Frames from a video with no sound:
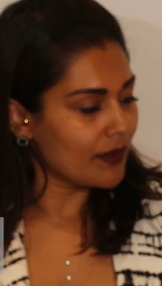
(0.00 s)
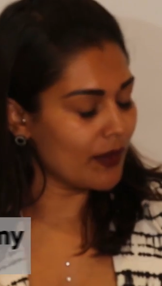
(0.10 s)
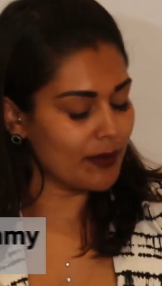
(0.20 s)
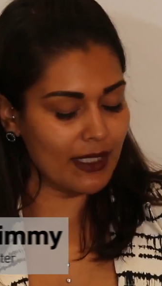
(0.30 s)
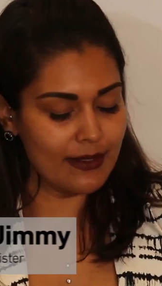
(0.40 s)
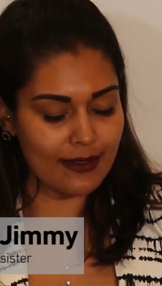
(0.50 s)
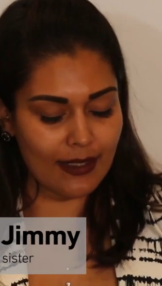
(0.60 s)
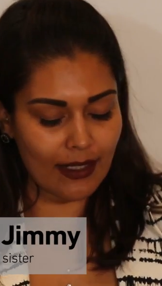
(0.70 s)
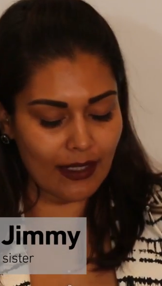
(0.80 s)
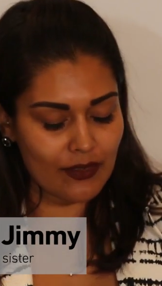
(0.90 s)
From
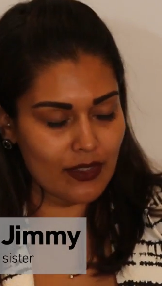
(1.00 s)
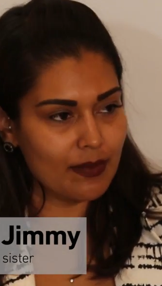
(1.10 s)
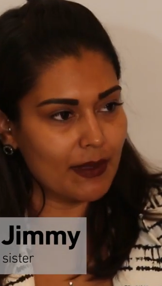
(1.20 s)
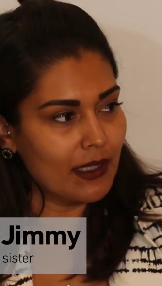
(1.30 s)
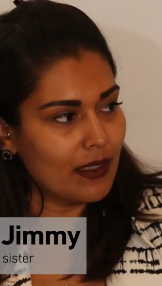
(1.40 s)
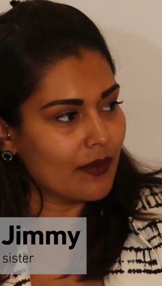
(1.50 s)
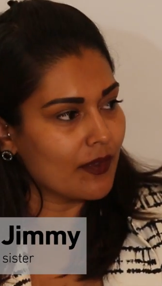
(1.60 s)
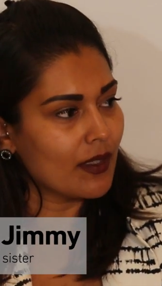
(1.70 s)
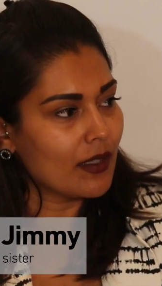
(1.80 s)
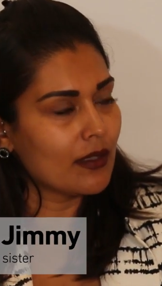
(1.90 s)
yesterday, I just believe
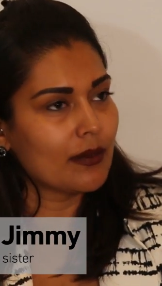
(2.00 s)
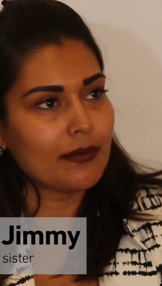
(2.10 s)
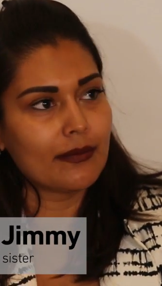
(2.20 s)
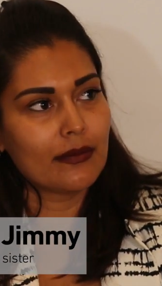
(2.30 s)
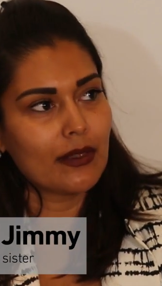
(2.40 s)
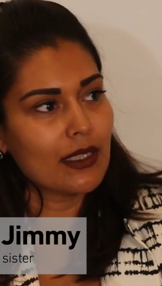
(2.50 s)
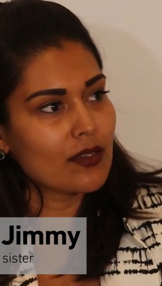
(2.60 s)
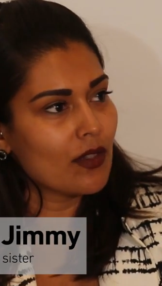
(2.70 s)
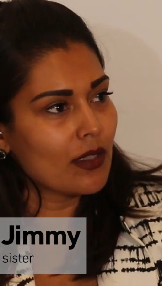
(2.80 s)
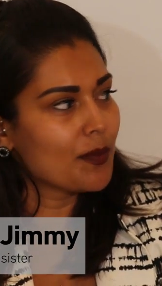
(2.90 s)

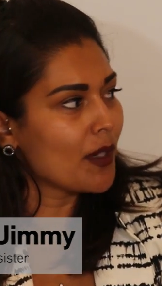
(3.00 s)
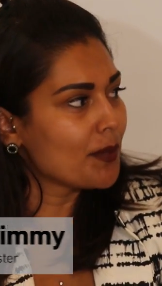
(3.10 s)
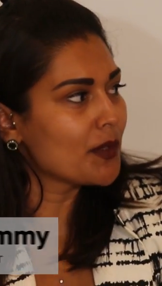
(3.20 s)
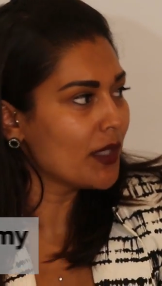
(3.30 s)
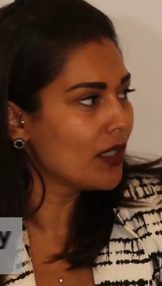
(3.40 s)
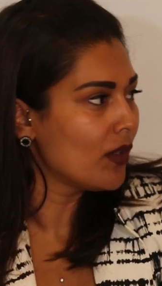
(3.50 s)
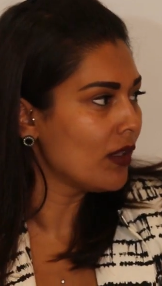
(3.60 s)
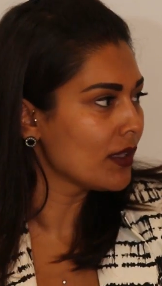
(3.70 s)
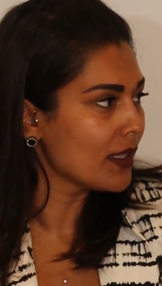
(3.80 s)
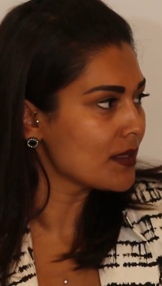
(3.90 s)
it's not a proper
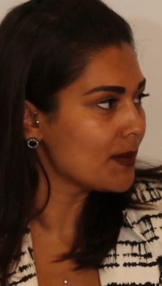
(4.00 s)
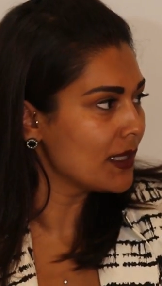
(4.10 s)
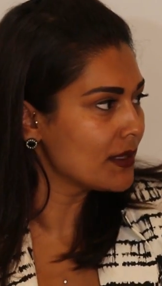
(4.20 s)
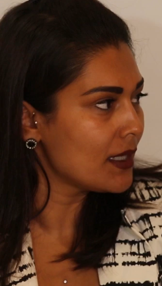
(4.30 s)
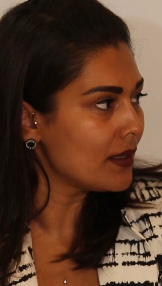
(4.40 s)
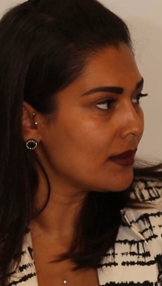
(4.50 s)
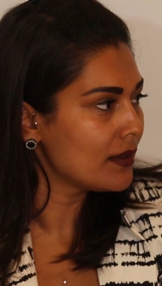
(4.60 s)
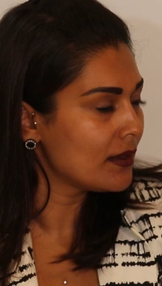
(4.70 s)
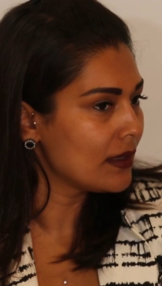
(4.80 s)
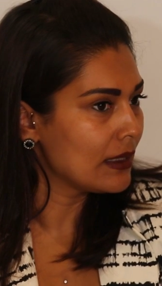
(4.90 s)
recall that's being done.
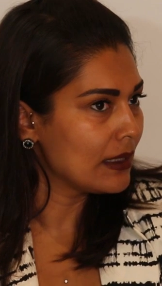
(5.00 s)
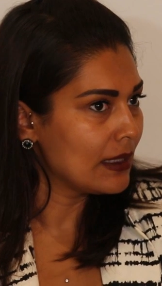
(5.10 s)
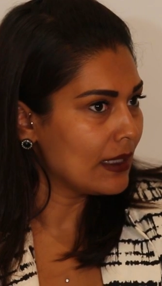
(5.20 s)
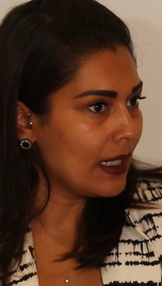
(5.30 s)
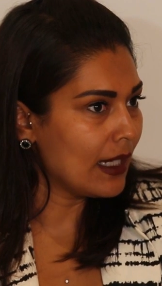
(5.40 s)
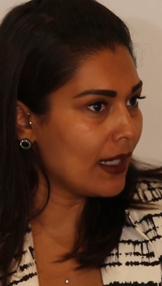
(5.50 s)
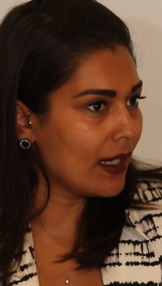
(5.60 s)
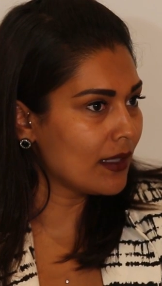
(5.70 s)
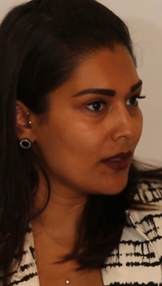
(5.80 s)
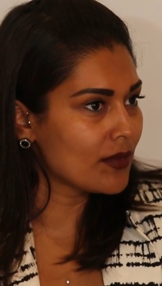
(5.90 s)

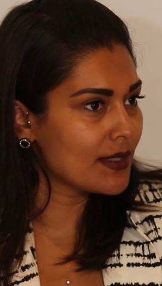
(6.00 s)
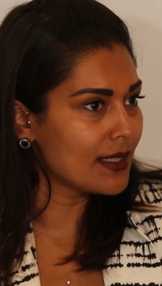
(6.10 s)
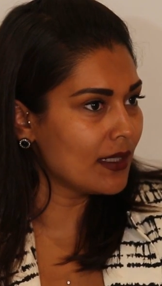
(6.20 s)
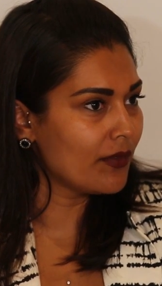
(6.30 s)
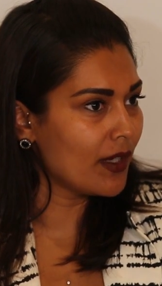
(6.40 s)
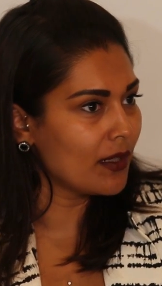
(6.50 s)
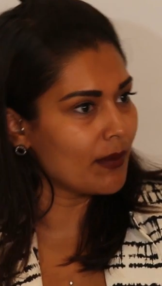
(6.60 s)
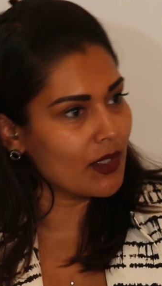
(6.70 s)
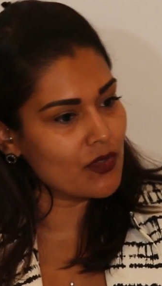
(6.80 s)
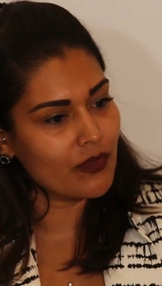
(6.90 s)
I don't see very
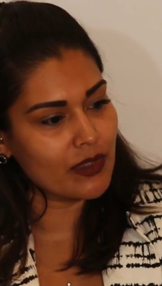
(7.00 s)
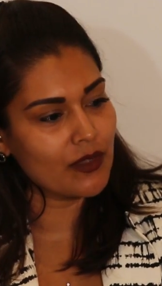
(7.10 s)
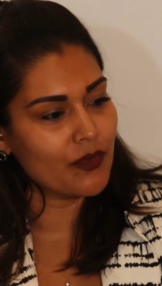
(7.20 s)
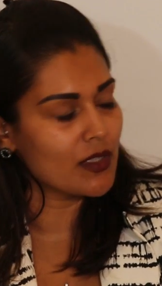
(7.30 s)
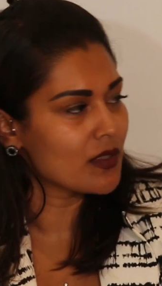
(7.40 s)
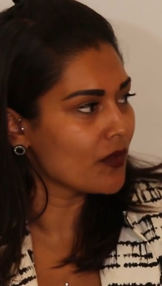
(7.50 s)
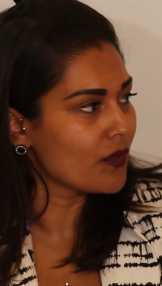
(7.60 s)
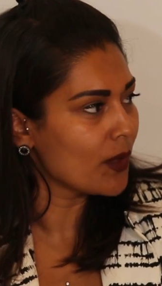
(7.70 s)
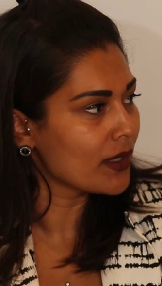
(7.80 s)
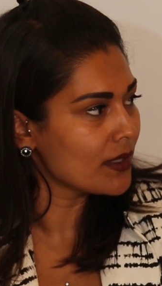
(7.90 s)
much of a difference
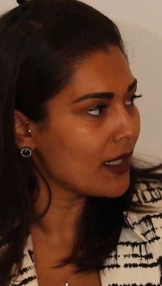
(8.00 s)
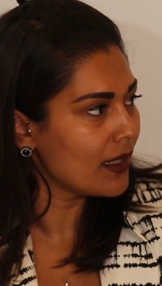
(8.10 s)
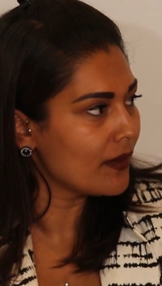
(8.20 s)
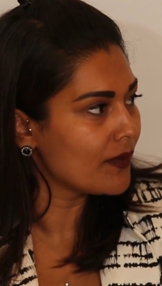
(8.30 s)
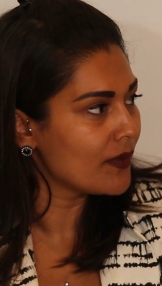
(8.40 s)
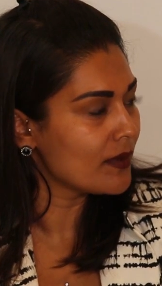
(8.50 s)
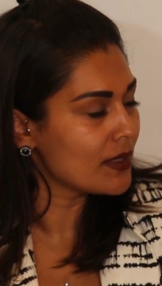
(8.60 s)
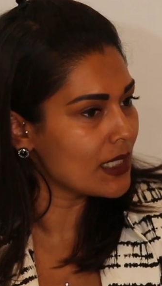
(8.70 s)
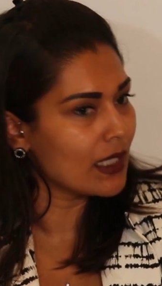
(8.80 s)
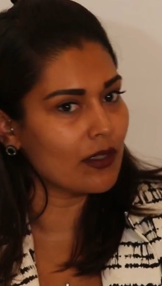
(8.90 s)
of what they've
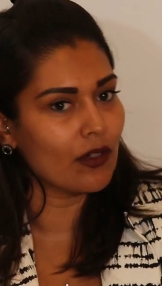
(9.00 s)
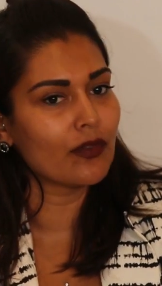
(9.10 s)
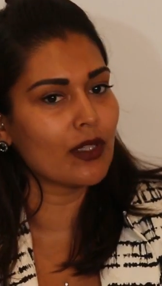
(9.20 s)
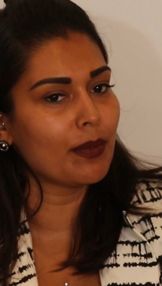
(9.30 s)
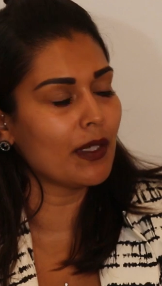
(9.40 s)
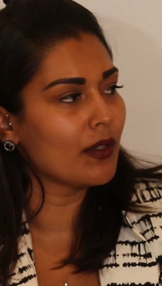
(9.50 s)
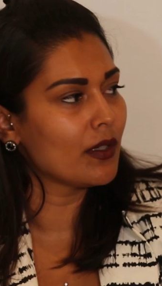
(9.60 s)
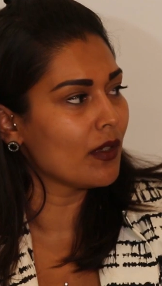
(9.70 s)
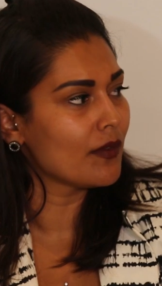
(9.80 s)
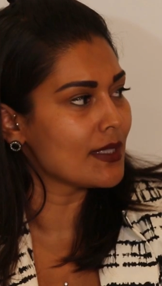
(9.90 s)
done over the
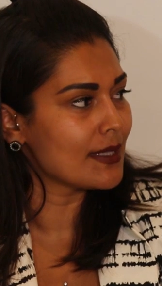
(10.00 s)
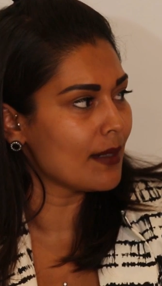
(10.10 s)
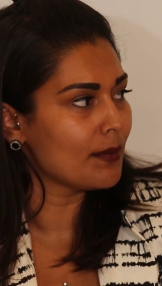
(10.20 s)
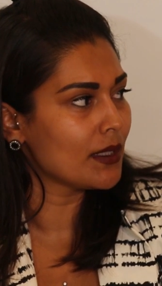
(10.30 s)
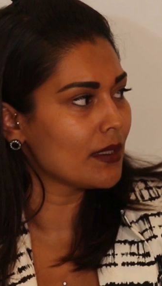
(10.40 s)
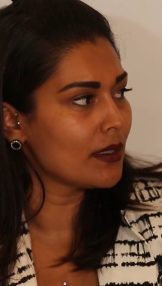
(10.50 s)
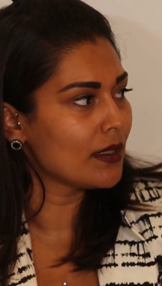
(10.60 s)
period of December.